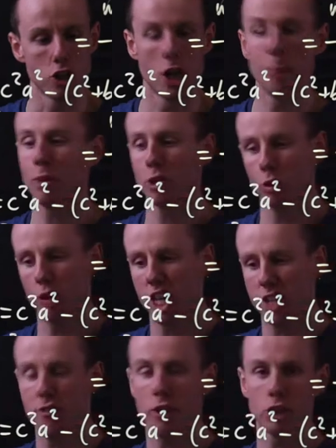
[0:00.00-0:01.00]
w
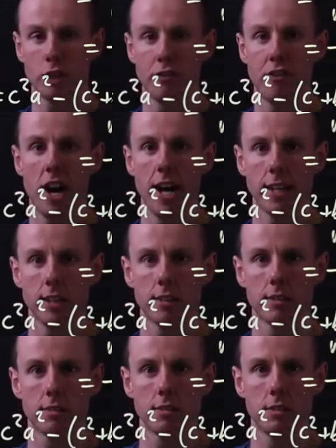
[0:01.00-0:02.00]
as a function of phi,
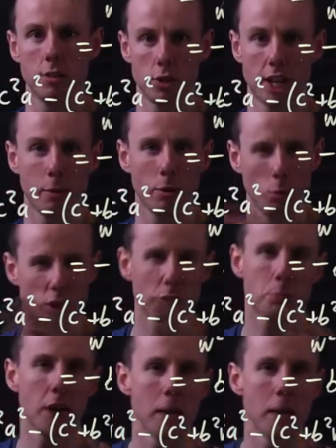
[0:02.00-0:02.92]
okay, which is pretty